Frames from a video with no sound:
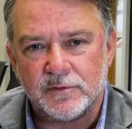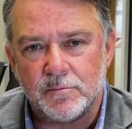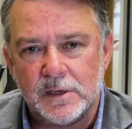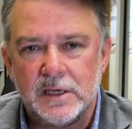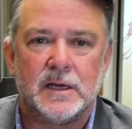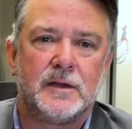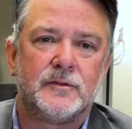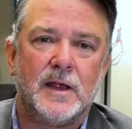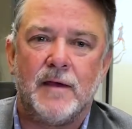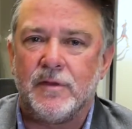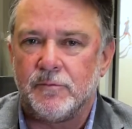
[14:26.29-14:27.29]
to meetings,
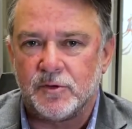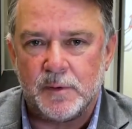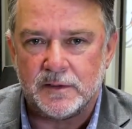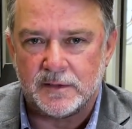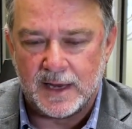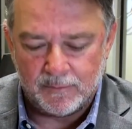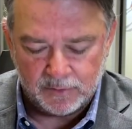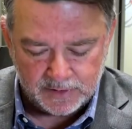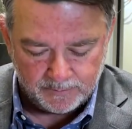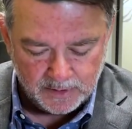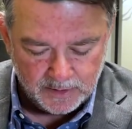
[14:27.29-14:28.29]
have them spend time with them.